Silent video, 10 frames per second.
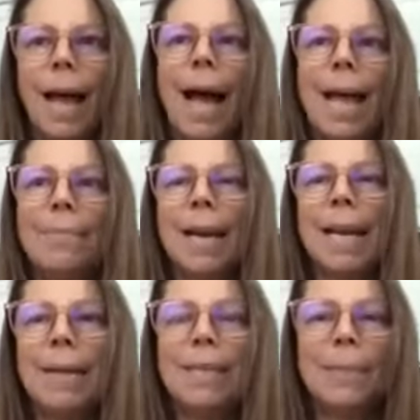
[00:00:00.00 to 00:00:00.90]
Hi,
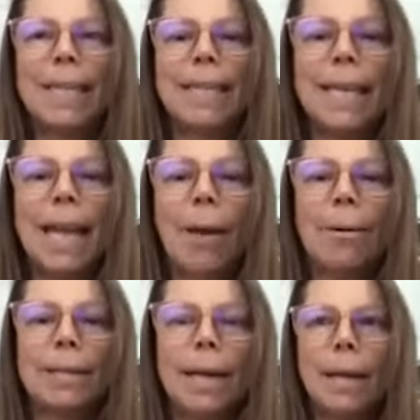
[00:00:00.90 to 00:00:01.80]
my name is Betsy. I
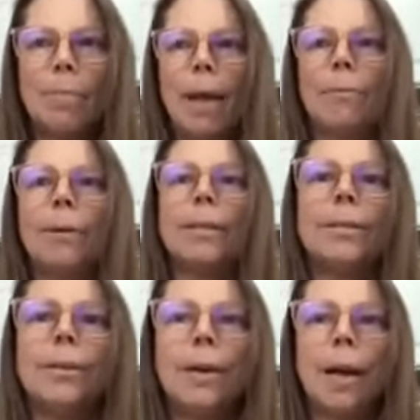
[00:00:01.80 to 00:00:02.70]
was signed up by Rick
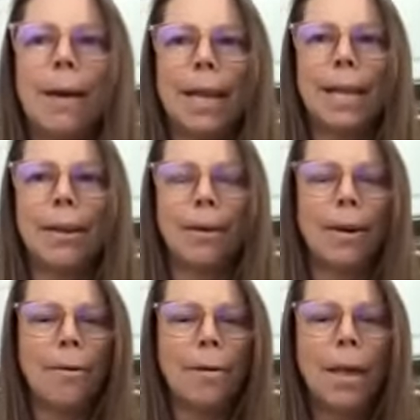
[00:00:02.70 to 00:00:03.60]
DeLuca about a year
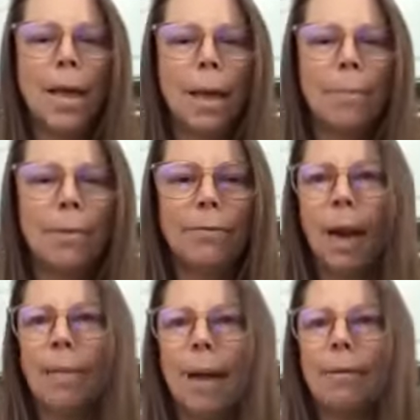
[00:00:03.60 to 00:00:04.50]
ago.
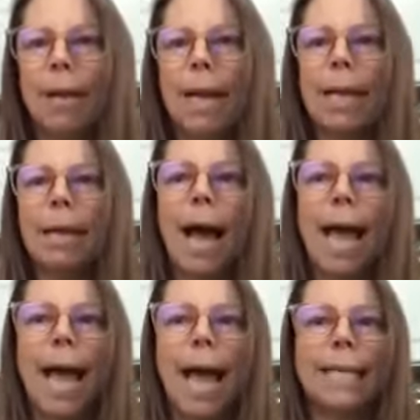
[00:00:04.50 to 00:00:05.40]
Before I met Rick,
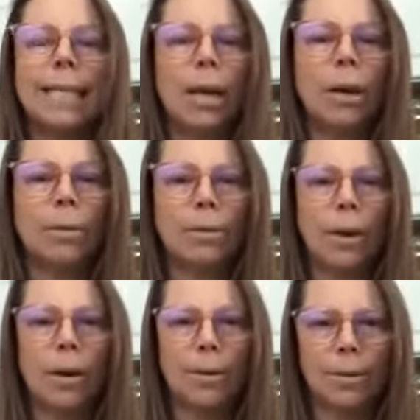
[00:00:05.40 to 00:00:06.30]
I had terrible
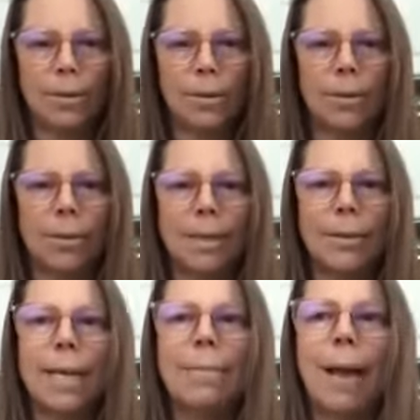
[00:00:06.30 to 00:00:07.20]
dark circles
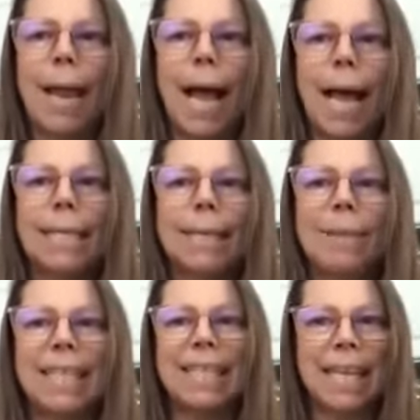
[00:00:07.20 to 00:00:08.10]
underneath my eyes,
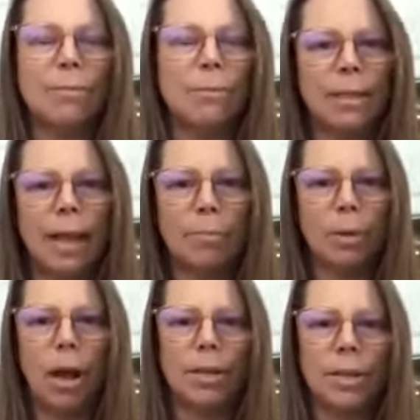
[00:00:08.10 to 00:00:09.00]
and my skin was like
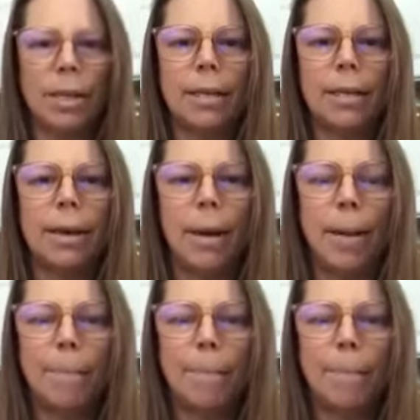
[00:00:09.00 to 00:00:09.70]
blotchy and